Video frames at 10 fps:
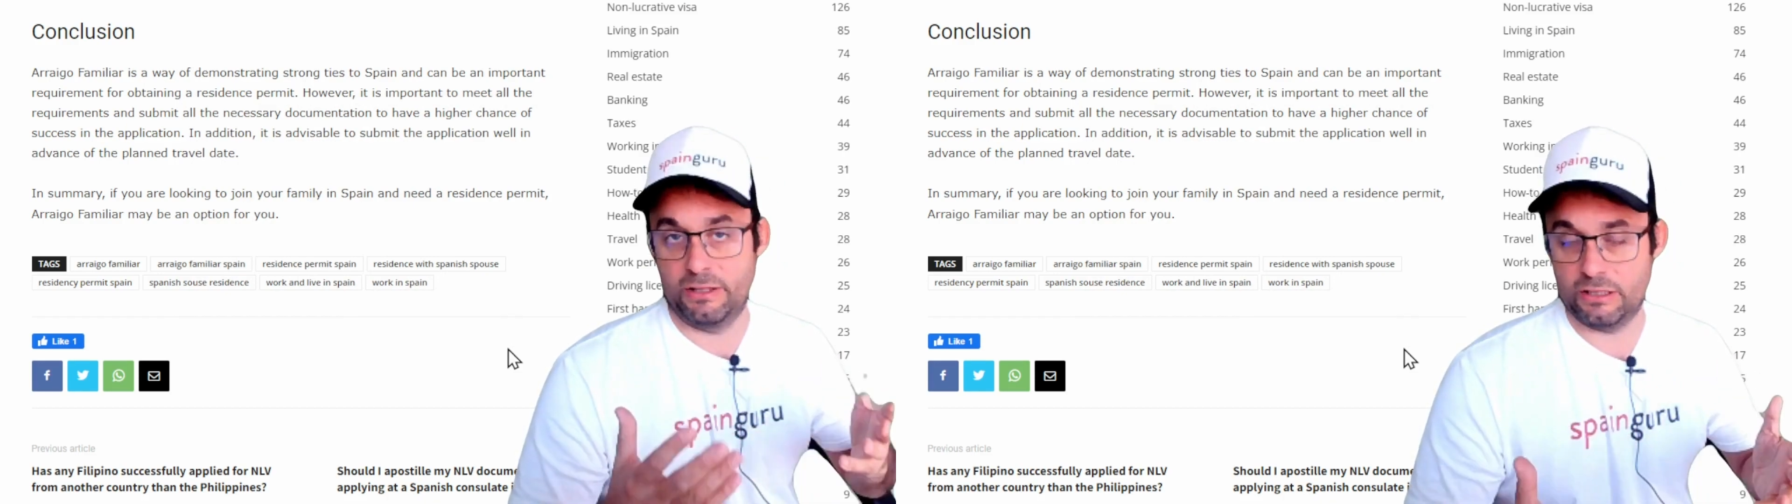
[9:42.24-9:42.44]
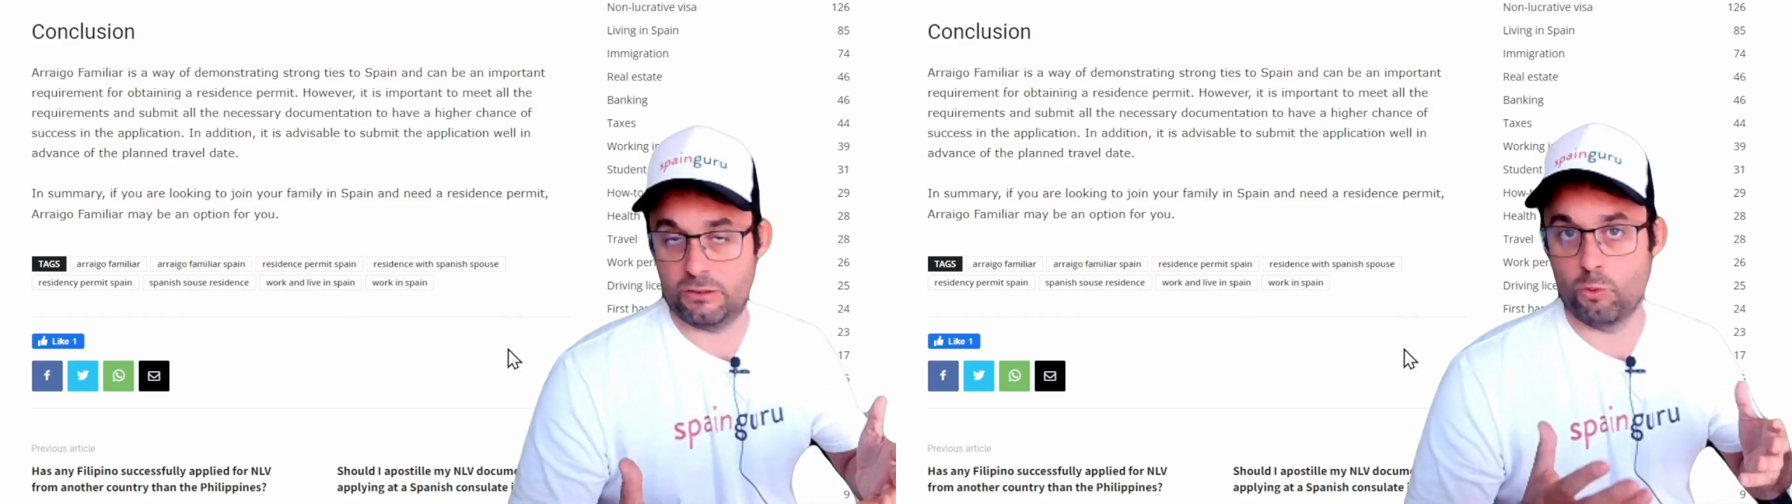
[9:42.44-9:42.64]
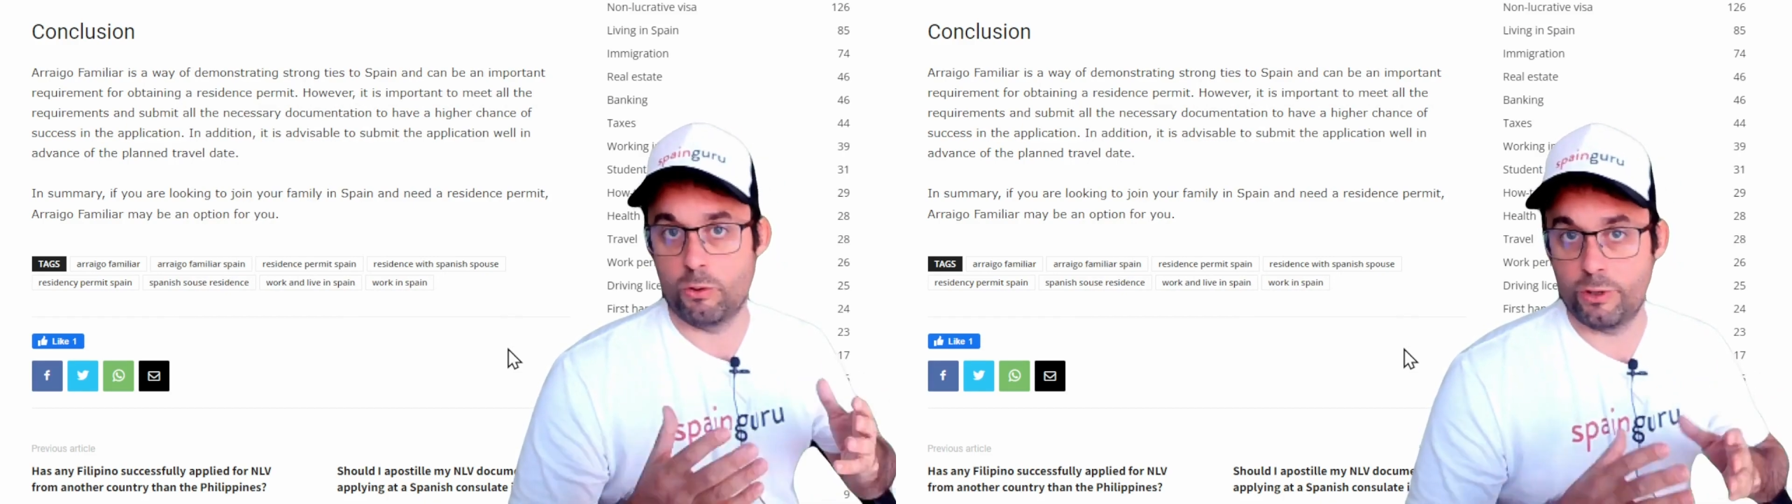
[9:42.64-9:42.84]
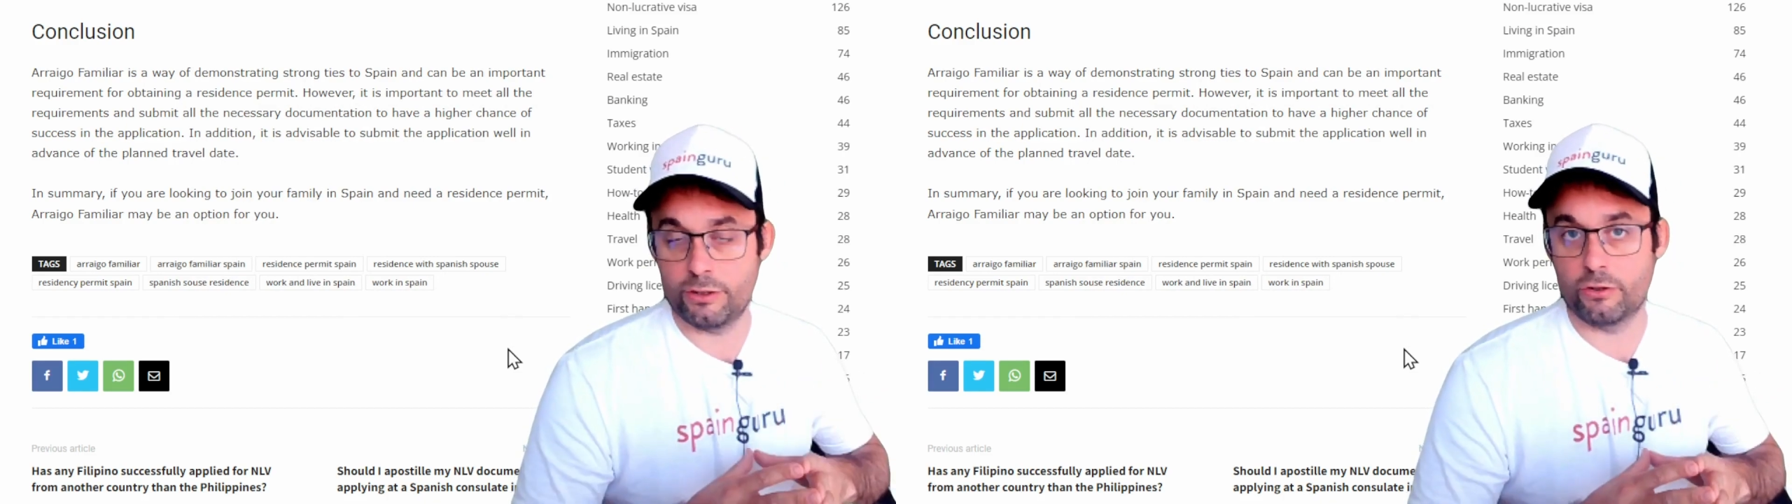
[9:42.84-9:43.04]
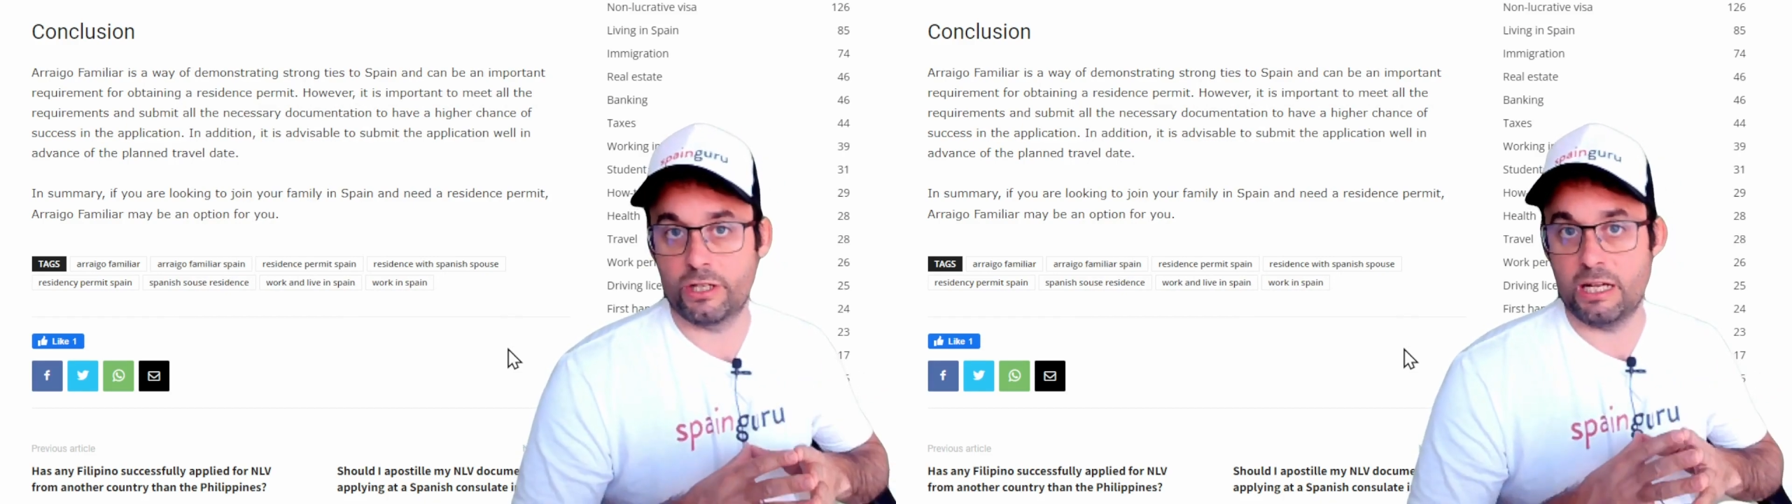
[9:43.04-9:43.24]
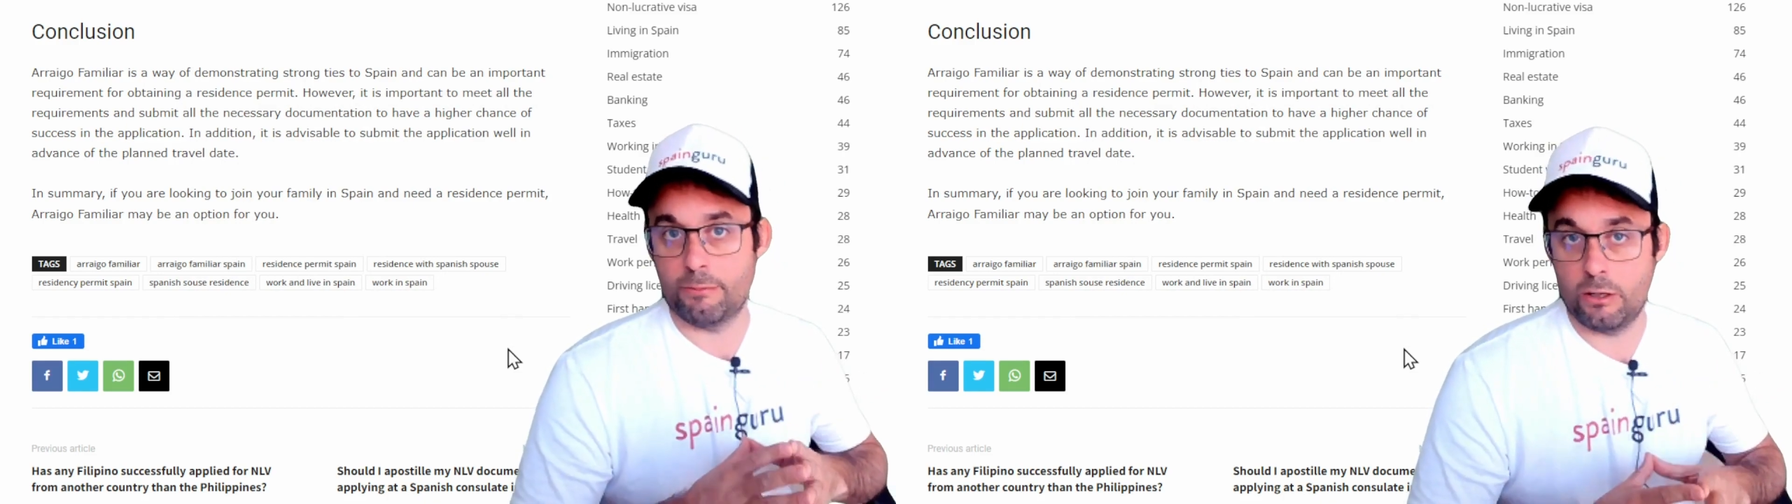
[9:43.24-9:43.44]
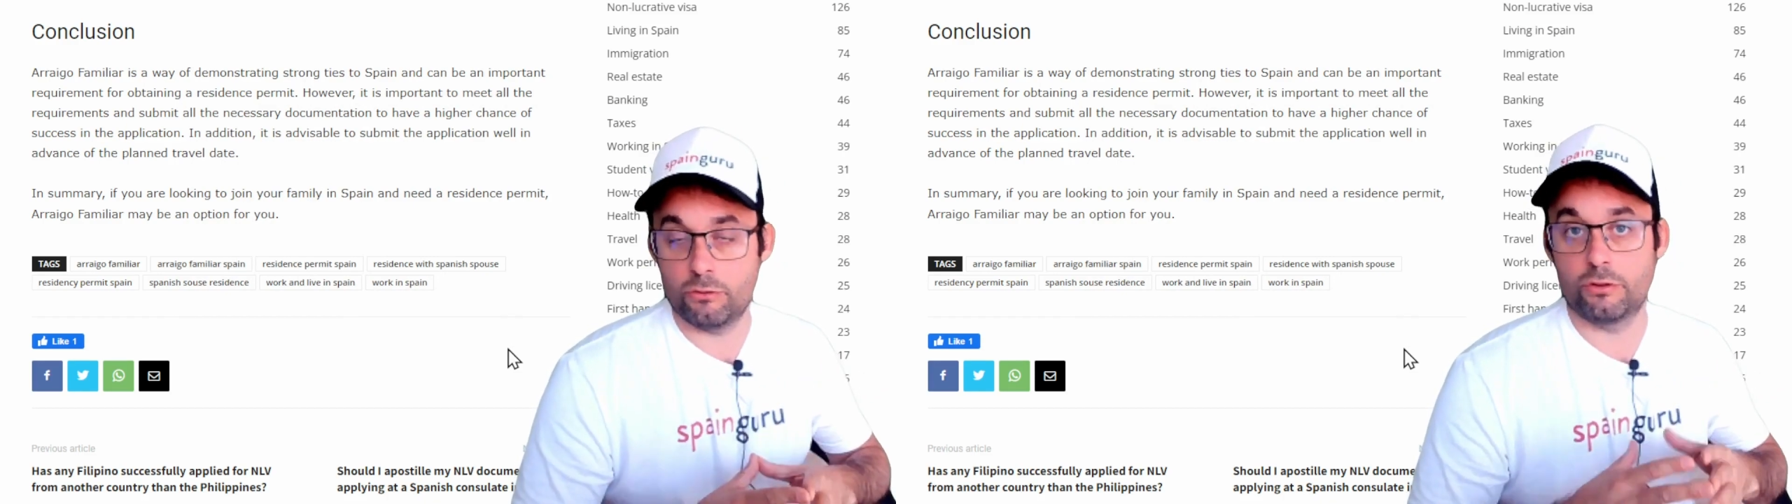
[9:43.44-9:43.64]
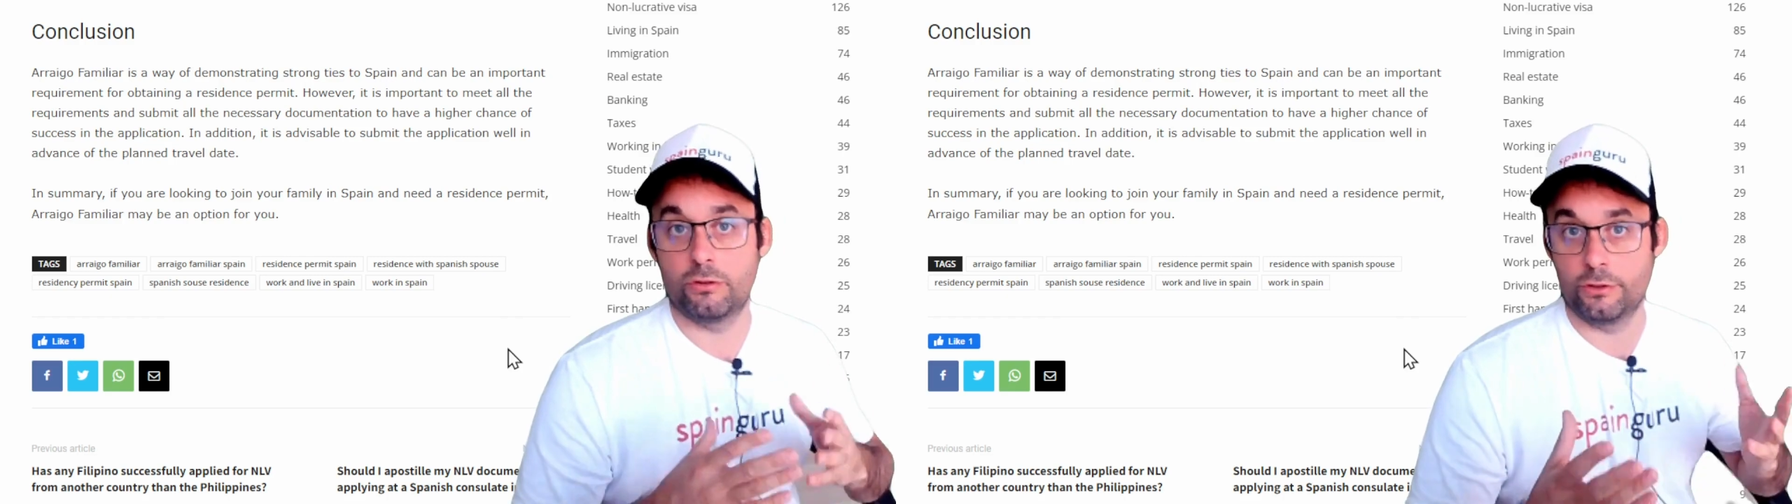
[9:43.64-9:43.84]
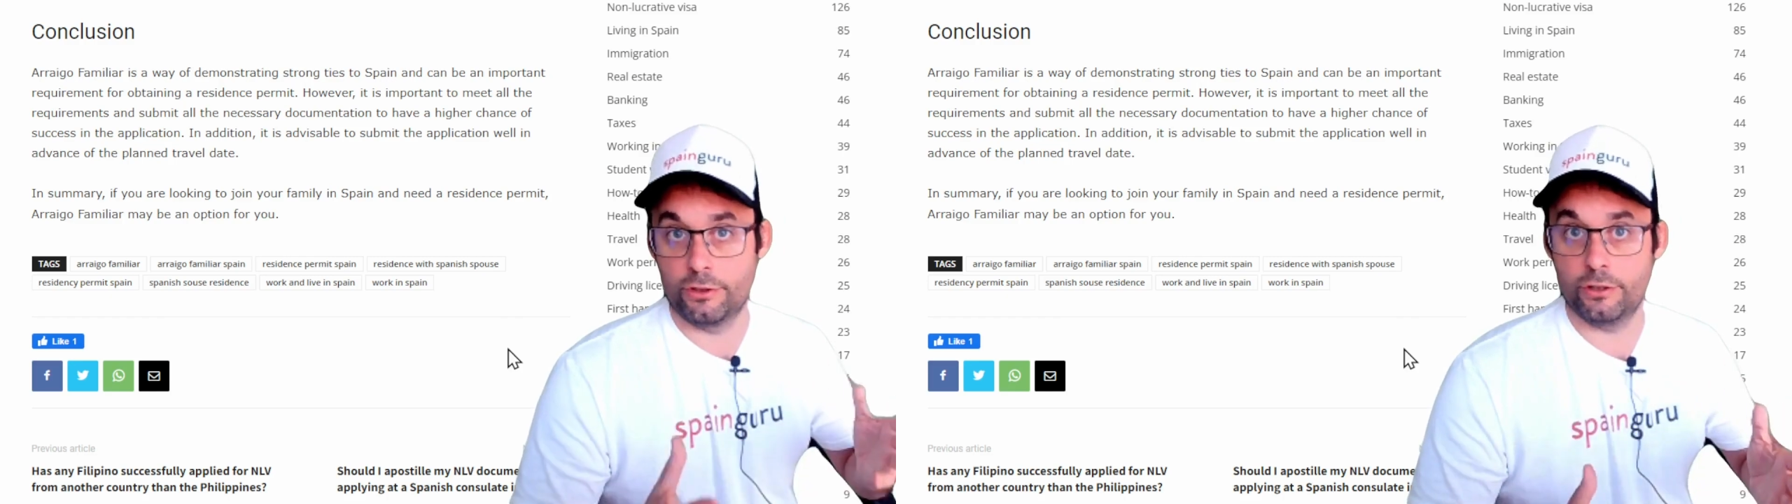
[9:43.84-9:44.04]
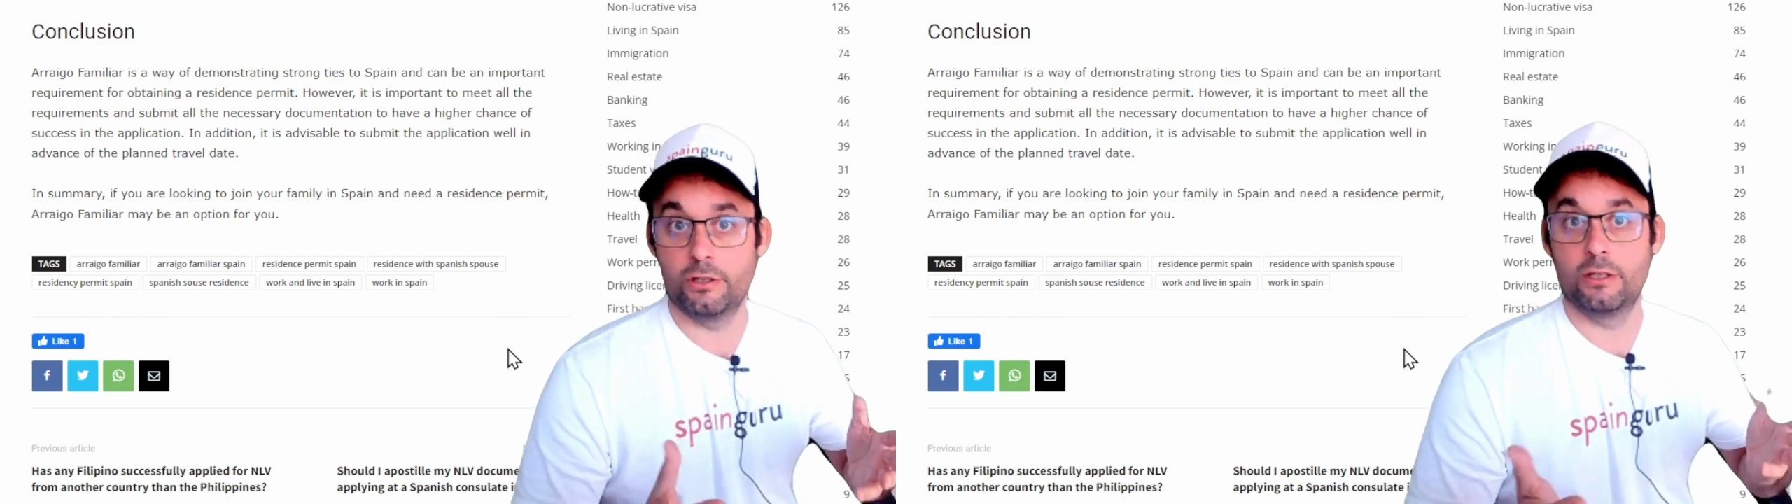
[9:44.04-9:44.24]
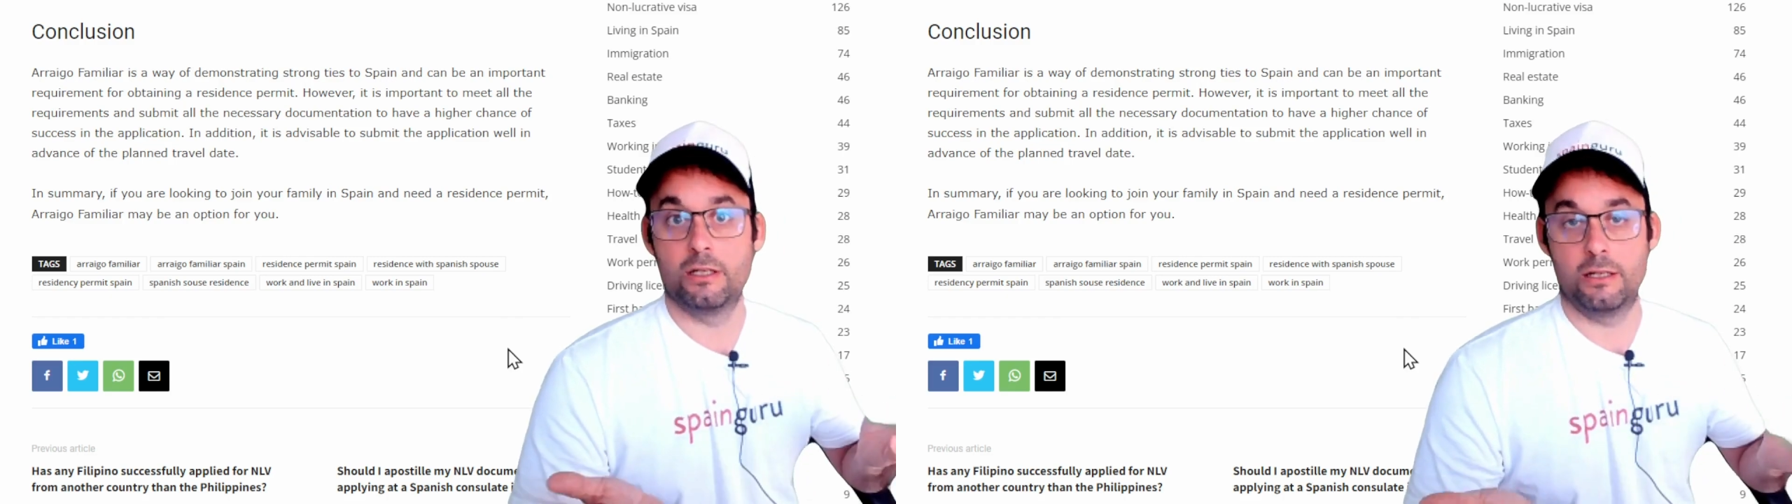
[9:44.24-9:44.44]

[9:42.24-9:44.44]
That's when we are talking about the